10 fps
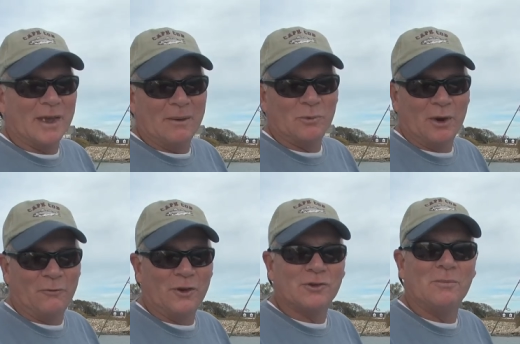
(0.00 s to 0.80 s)
times when a
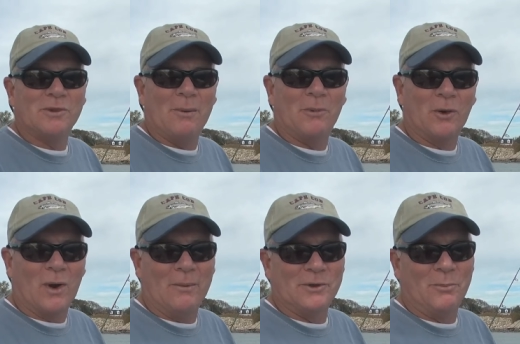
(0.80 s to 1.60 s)
fish comes up and
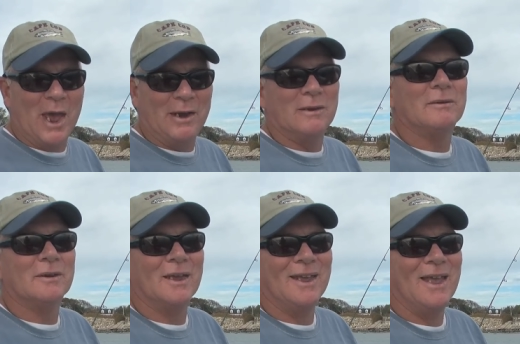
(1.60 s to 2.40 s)
grabs a bait
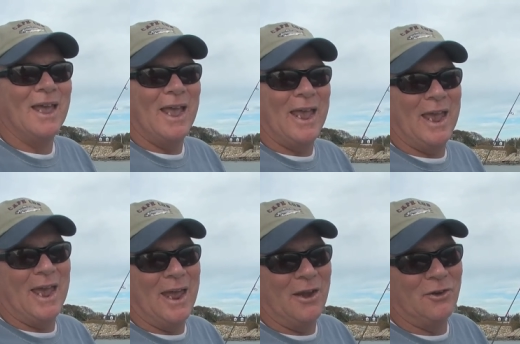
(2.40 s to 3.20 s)

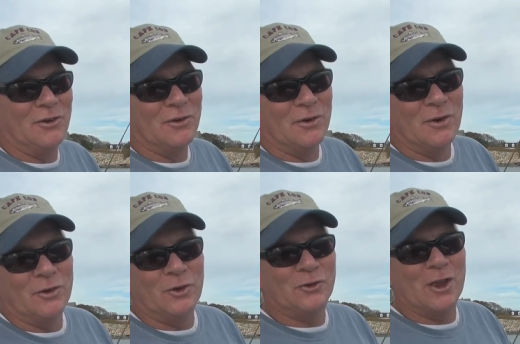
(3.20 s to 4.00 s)
and
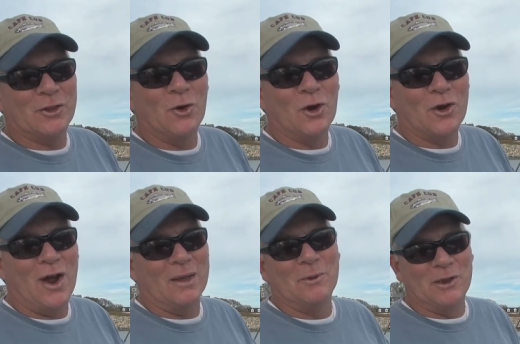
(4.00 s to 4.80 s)
you set the hook
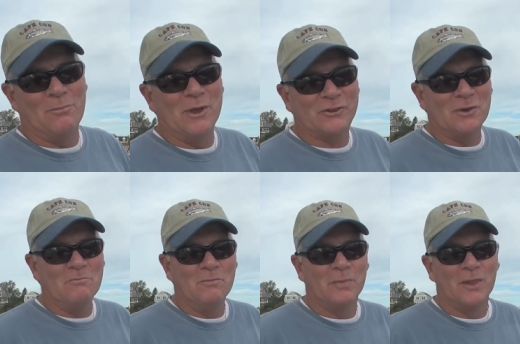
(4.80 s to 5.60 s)
on them and you miss
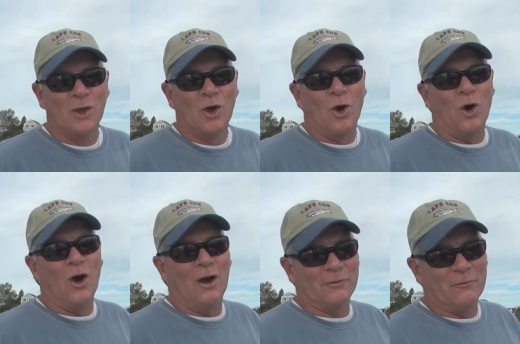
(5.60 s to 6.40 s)
them,
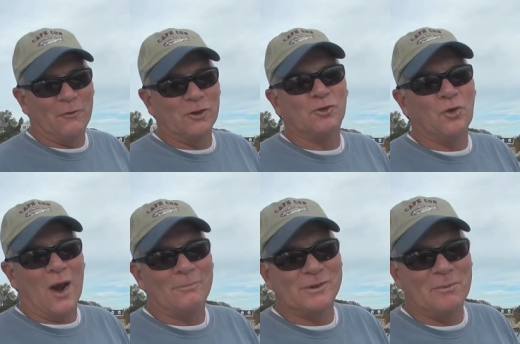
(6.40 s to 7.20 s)
or if the fish
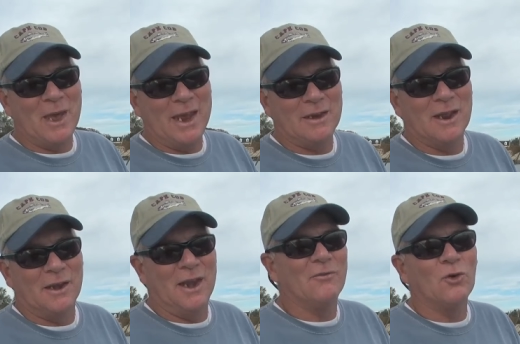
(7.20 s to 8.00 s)
drops the bait,
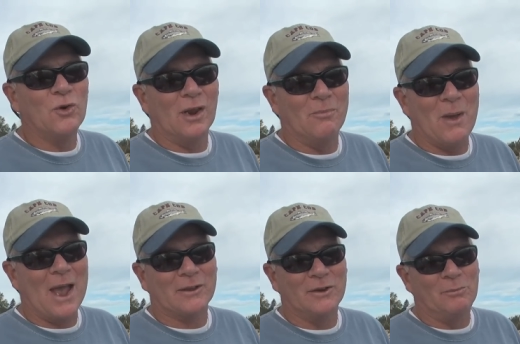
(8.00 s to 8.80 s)
never reel it
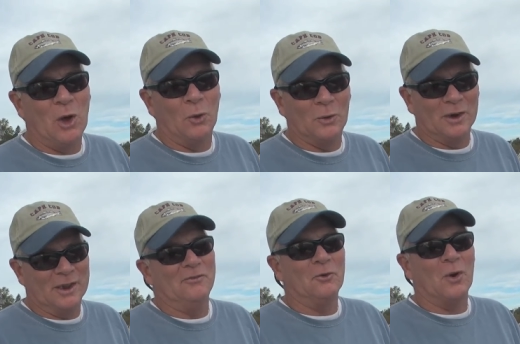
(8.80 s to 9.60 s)
back to the boat.
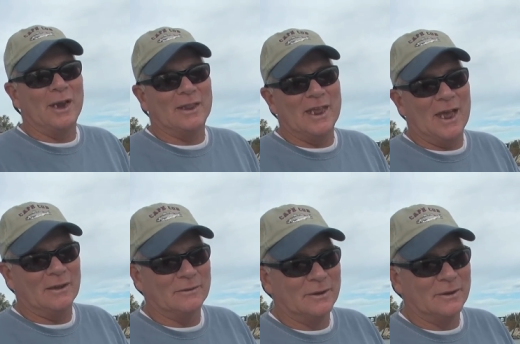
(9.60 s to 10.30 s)
Leave it right there.